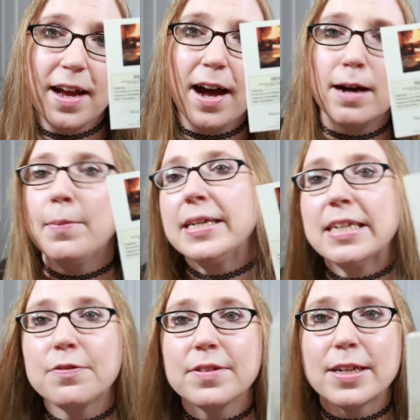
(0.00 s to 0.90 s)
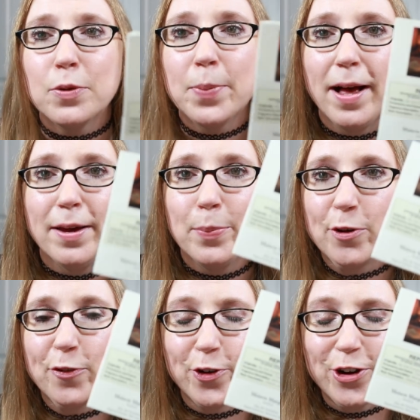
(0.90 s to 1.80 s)
um, I definitely would probably
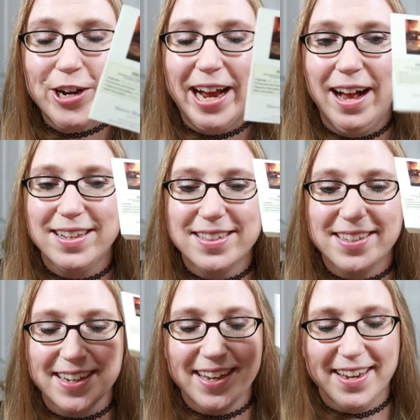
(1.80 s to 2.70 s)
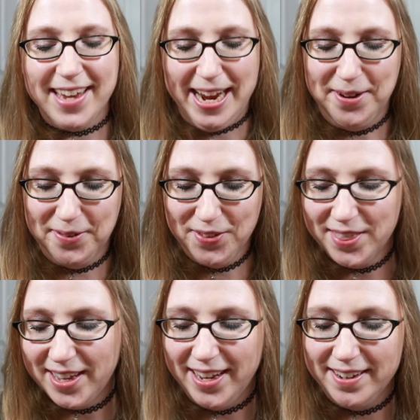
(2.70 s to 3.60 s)
prefer it as like a candle
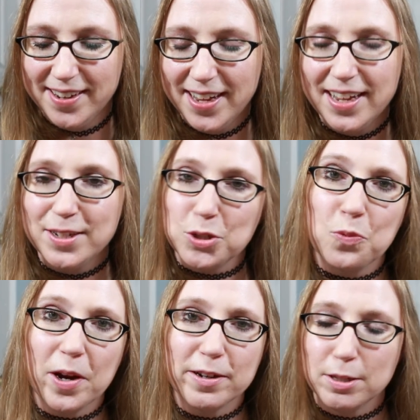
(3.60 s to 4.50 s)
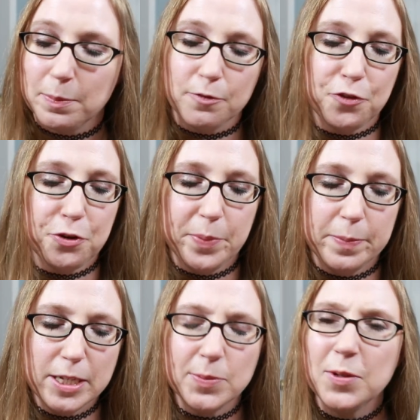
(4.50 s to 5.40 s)
than to wear as a perfume. But
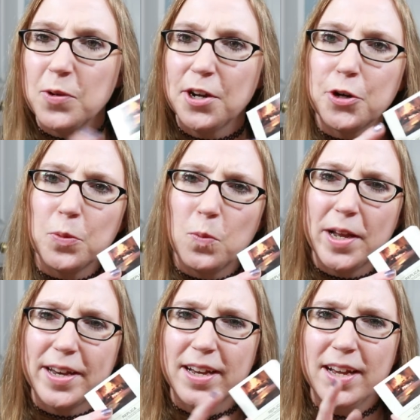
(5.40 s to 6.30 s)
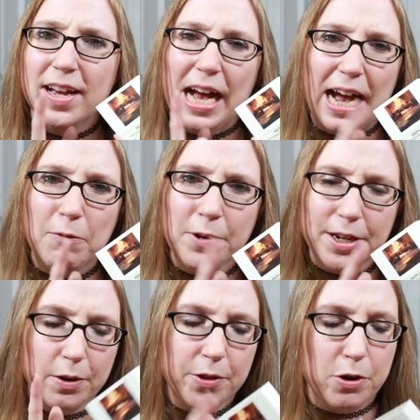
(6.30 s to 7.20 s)
it makes me wonder what, I want
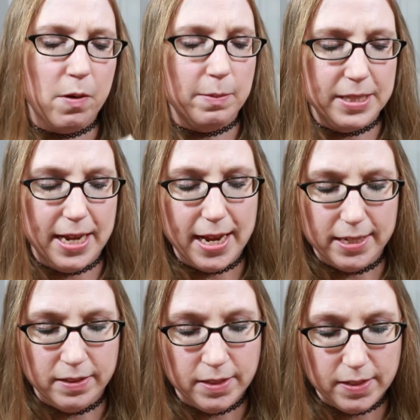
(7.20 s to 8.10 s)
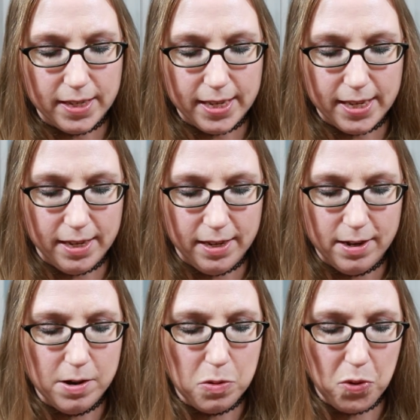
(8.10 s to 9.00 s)
to go on their website and see
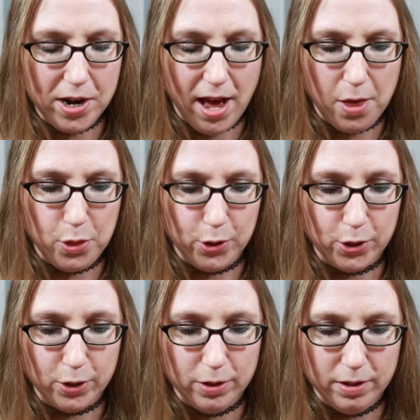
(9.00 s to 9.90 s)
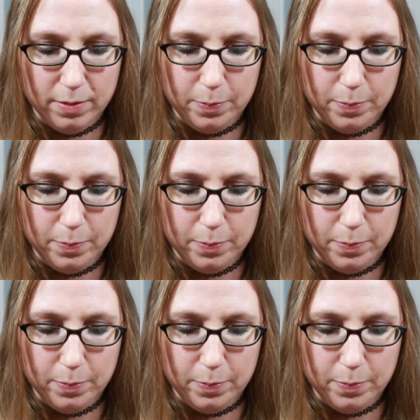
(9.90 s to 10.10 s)
what other